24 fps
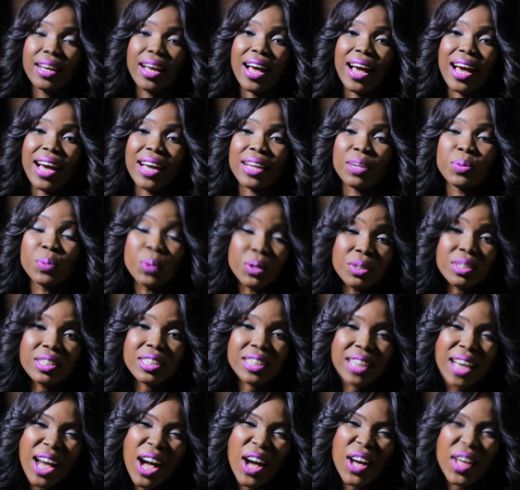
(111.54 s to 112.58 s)
and we'll
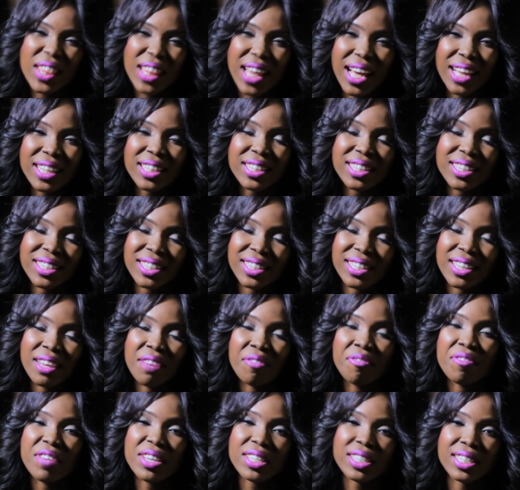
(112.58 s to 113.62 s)
see how that
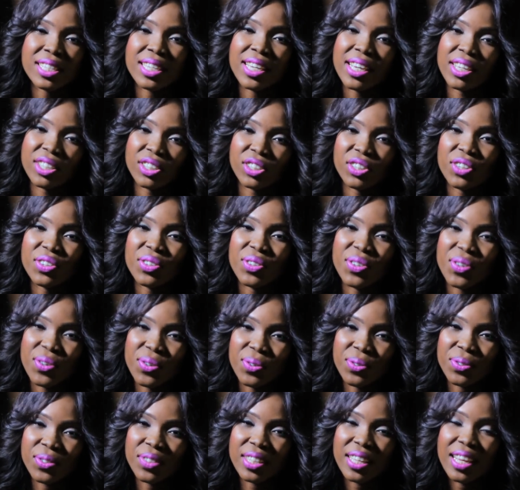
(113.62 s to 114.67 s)
investigation
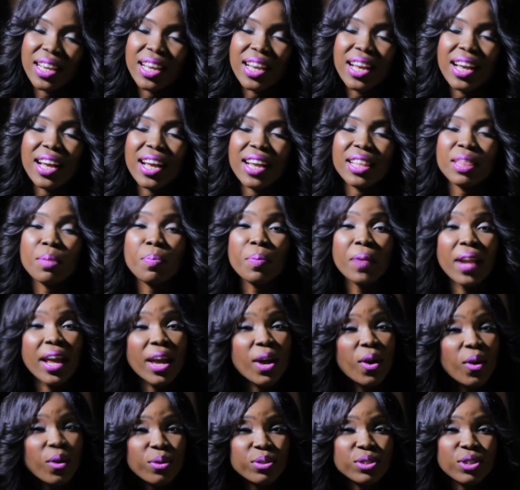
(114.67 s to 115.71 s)
goes. The play
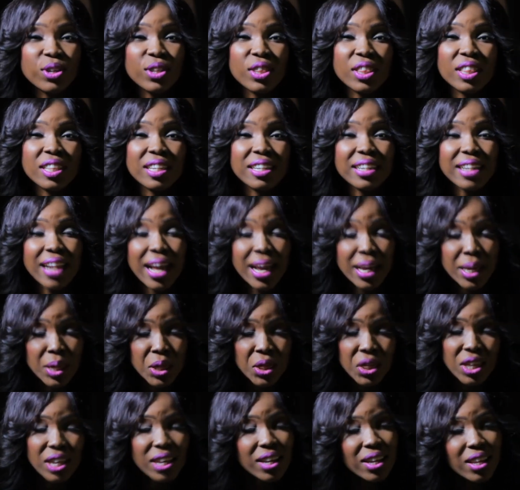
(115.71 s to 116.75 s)
holds on the 9th,
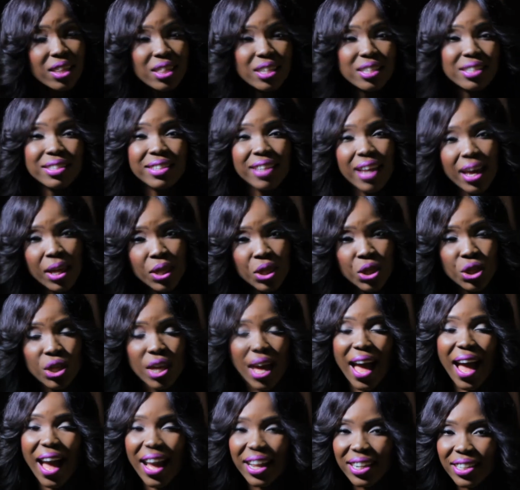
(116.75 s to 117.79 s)
the 10th,
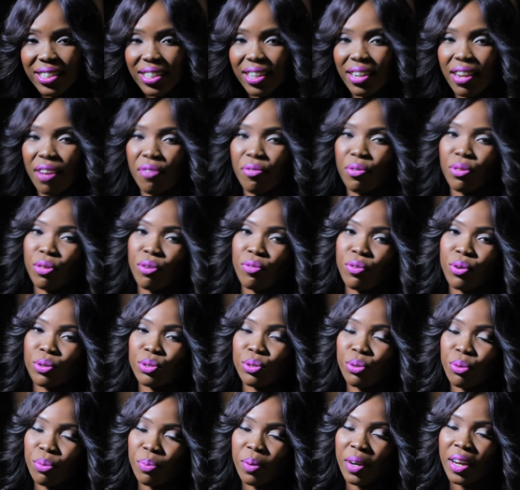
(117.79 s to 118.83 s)
and 11th of
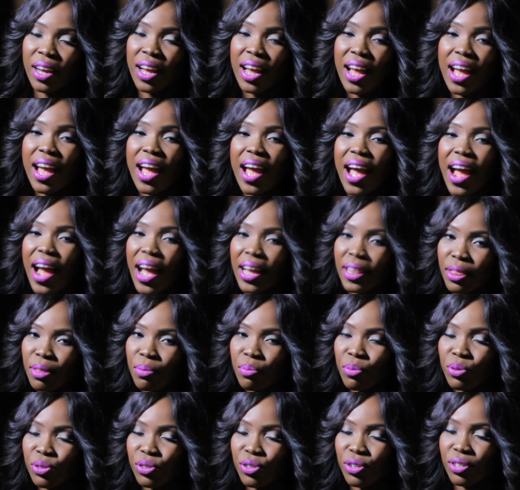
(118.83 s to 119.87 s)
October at the
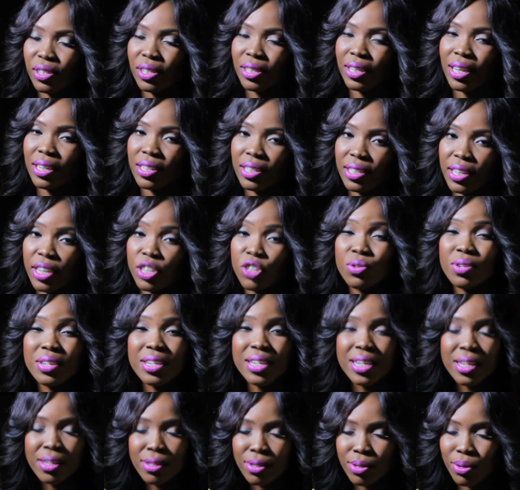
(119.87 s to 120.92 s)
Muson Center. You
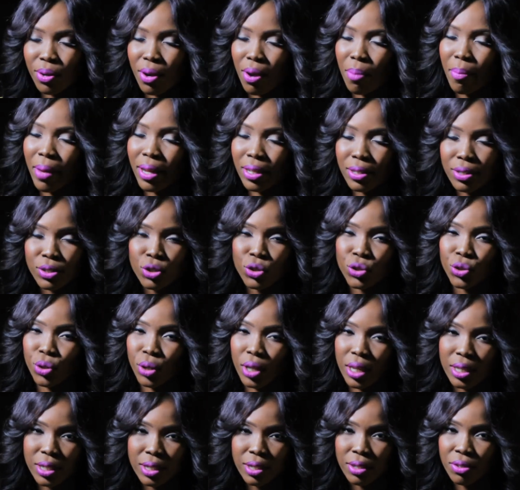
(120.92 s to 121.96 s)
need to come and see
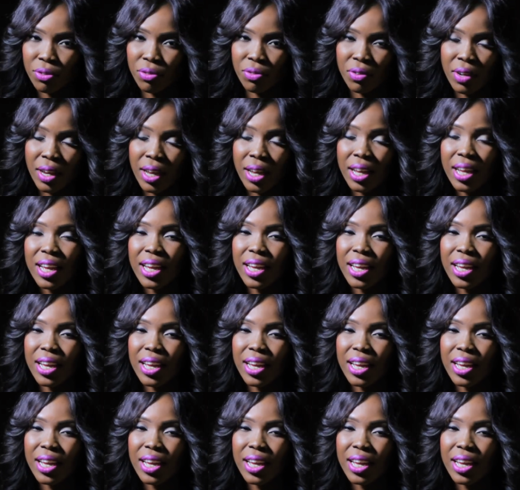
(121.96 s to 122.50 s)
Joke Silva,